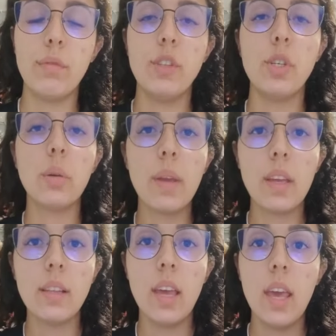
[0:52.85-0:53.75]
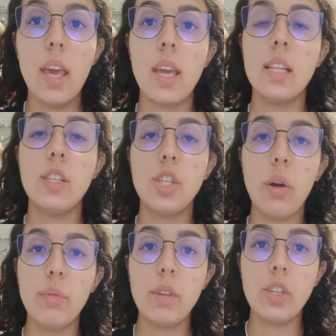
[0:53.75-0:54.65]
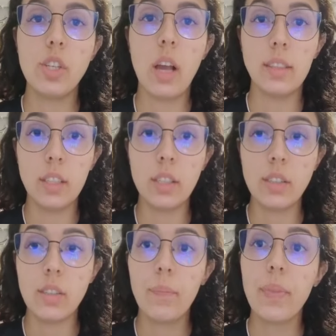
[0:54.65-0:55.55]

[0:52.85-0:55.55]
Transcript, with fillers: fishermen and shellfish gatherers